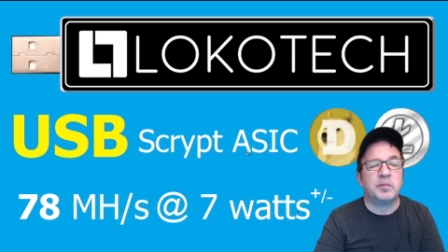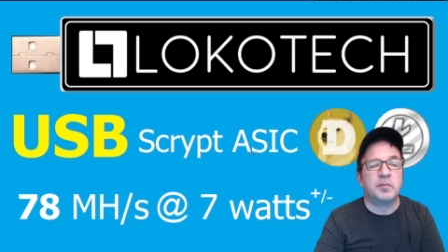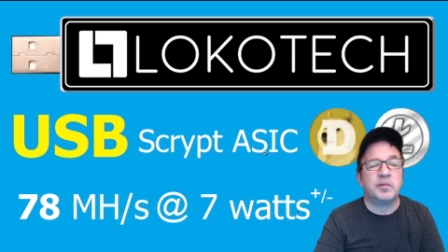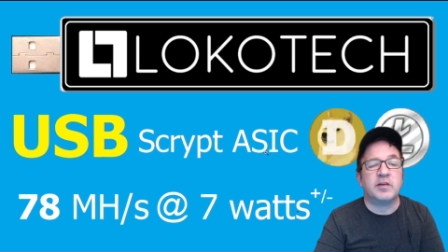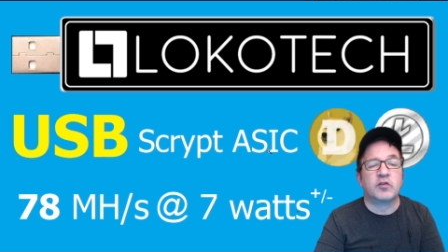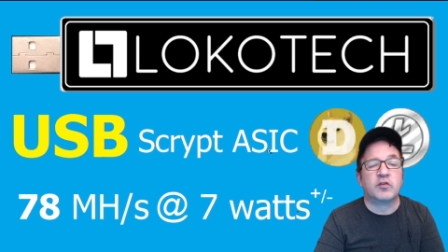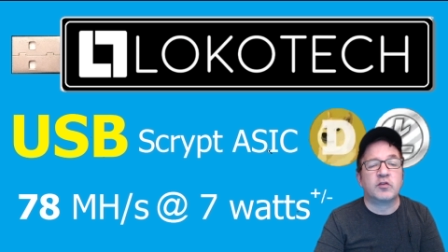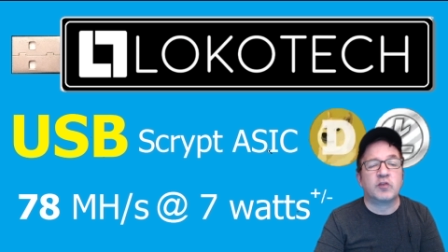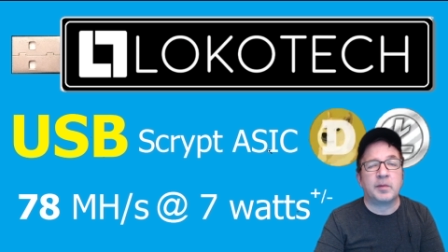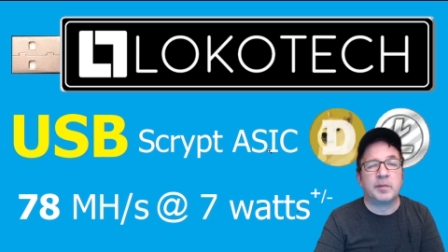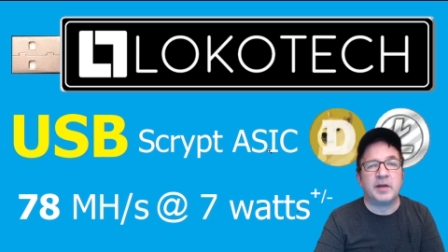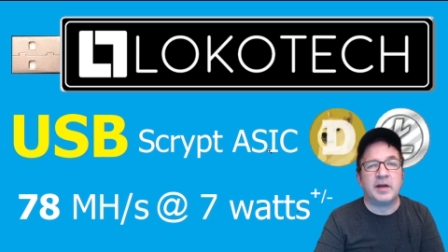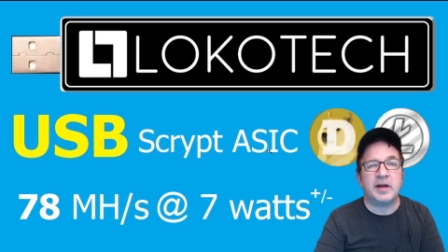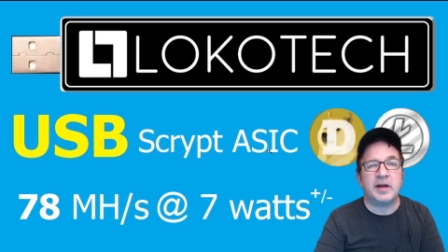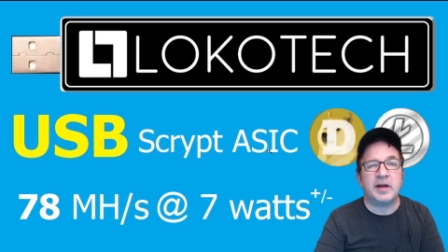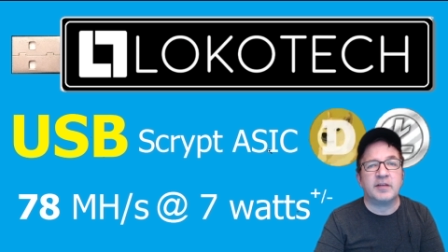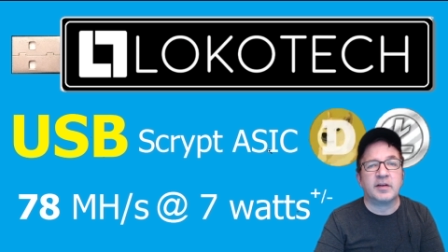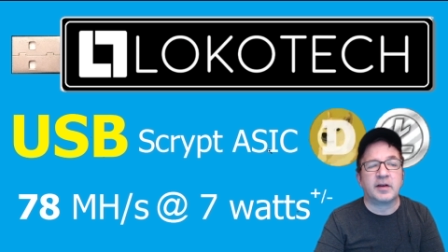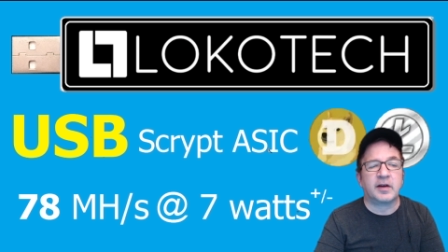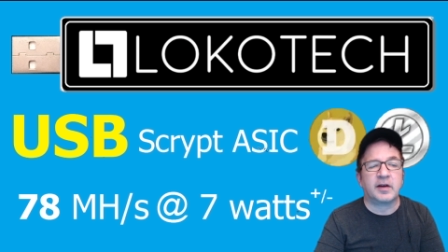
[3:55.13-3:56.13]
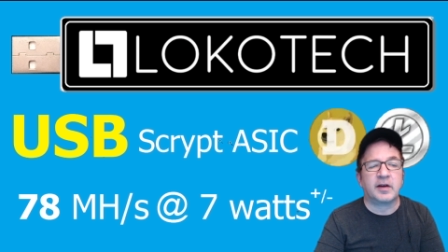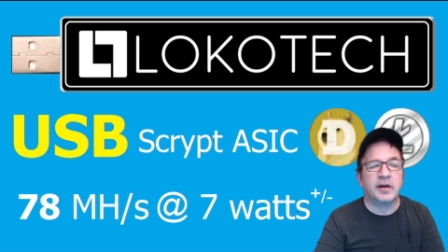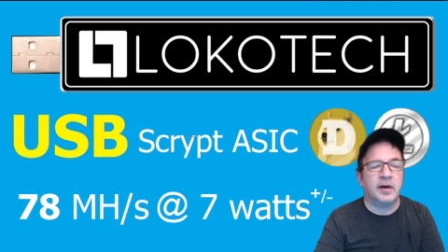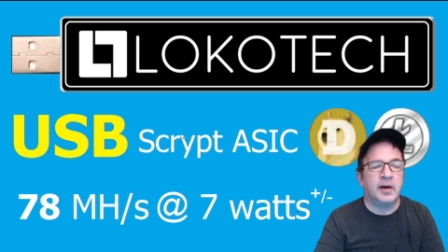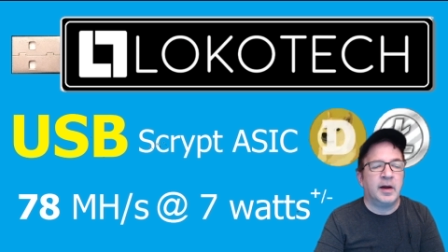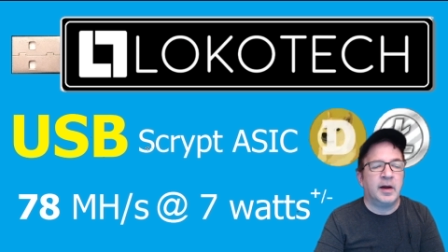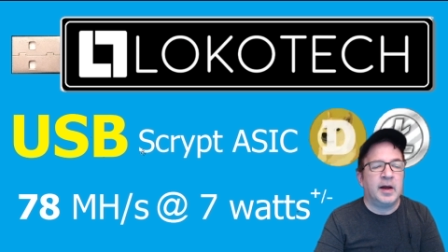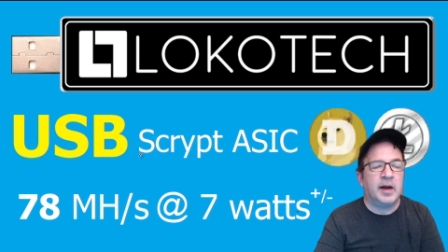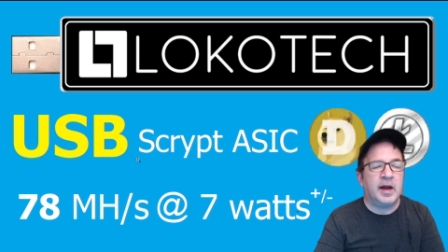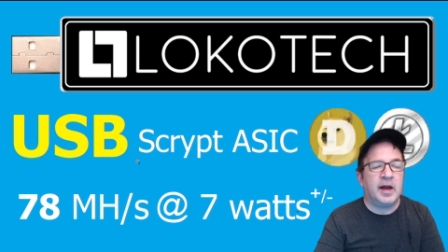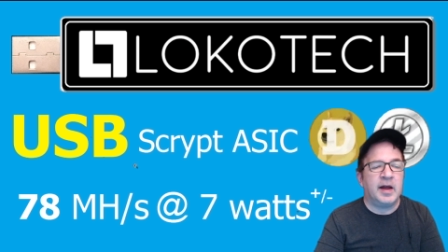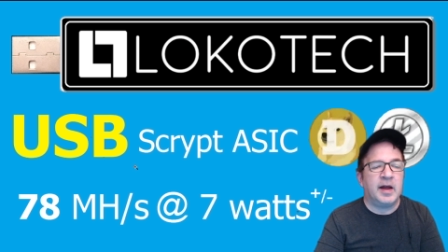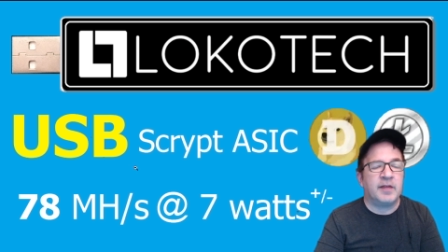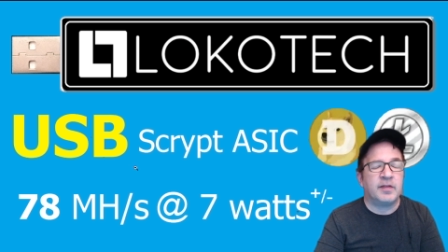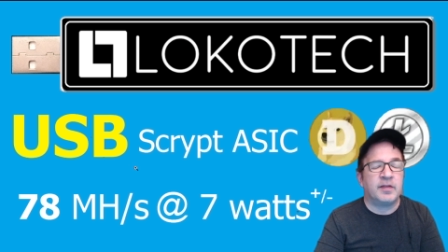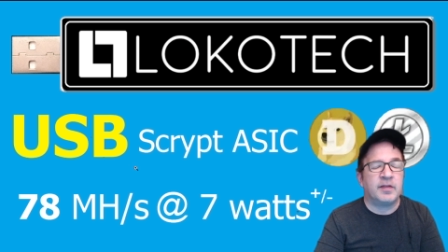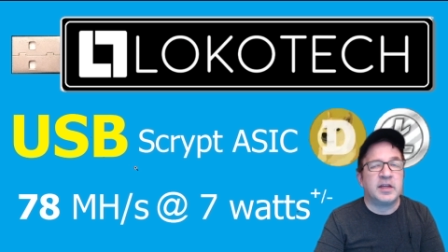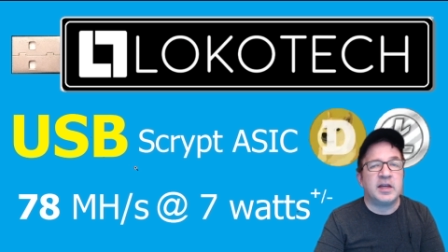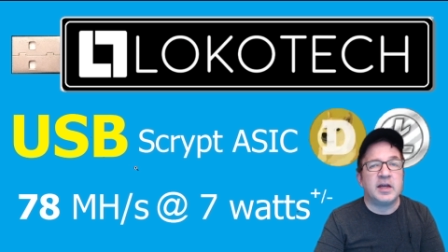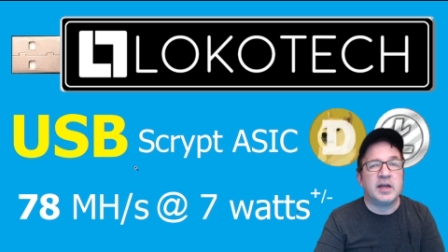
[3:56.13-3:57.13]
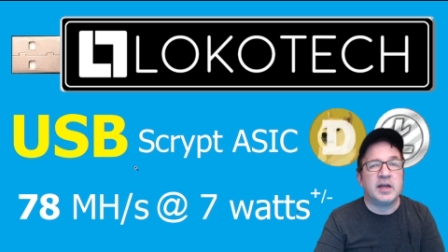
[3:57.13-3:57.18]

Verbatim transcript: Scrypt ASIC. And the